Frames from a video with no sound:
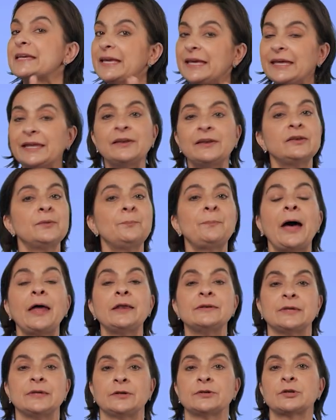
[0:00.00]

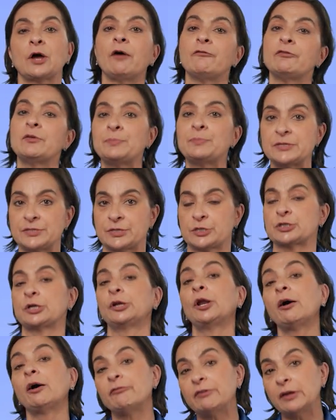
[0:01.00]
independent of the position
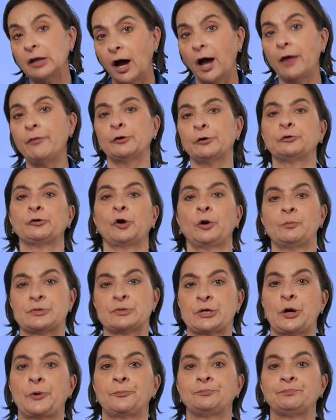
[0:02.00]
of the other
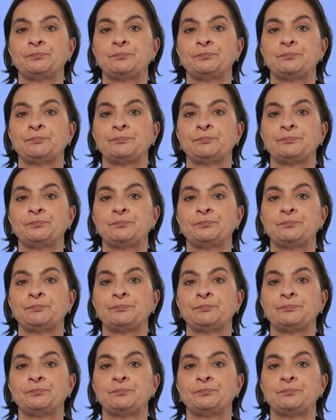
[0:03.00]
chromosome.